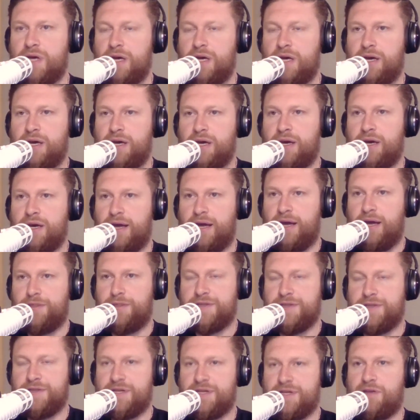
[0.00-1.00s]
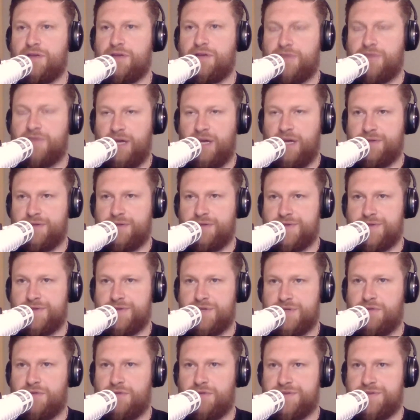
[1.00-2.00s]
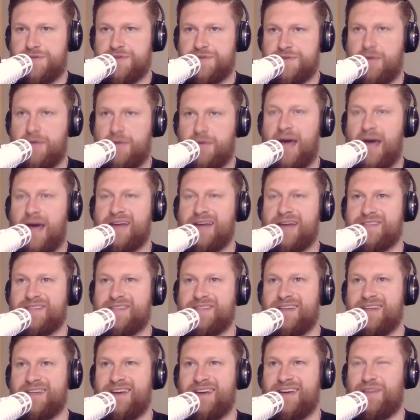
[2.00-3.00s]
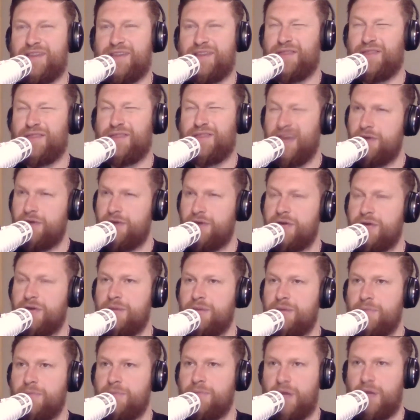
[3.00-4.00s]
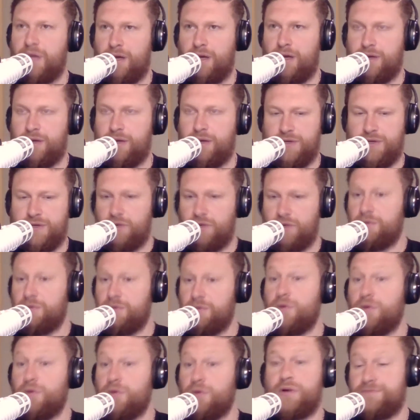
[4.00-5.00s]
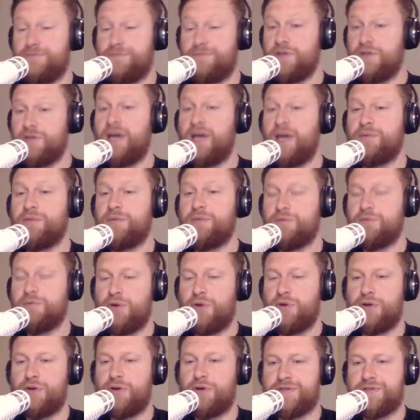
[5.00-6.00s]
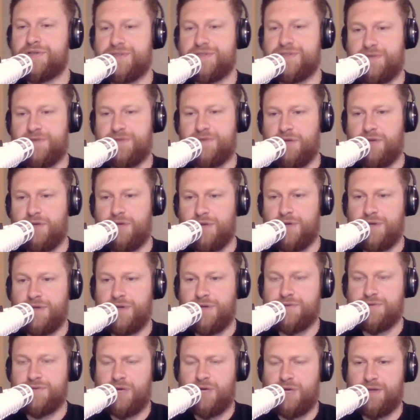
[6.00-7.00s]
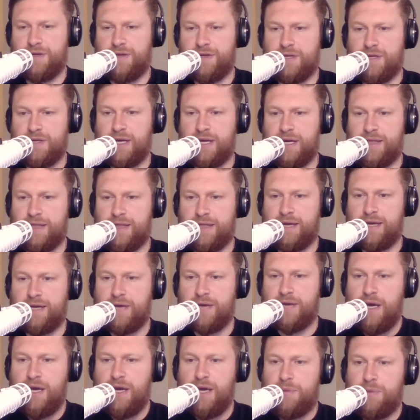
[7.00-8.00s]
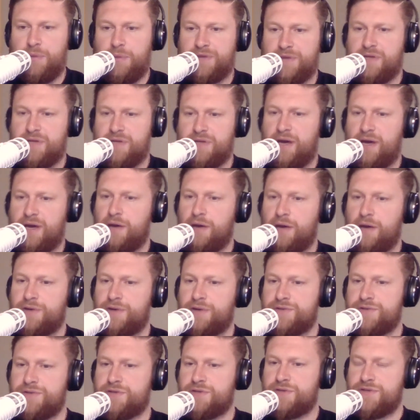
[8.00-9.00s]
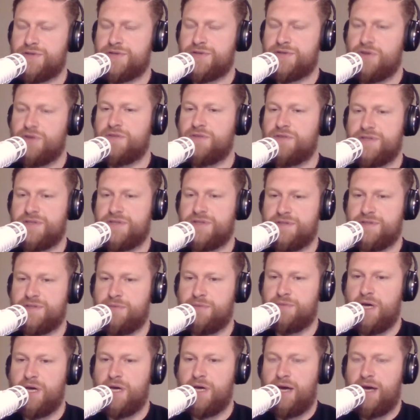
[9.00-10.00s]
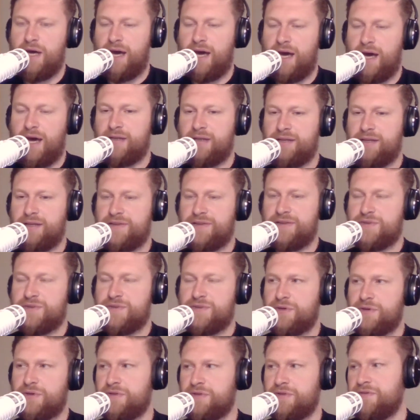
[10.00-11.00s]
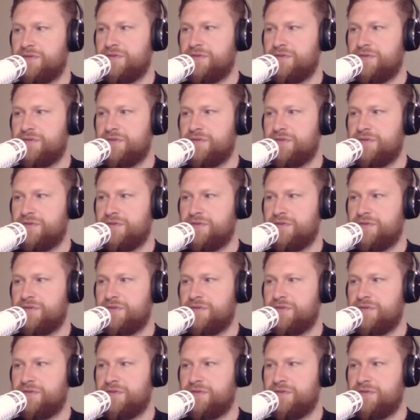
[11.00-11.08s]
healthy stuff in conservatism as a theory, you know, or in Edmund Burke's theories or anything like that. But conservatism and the sort of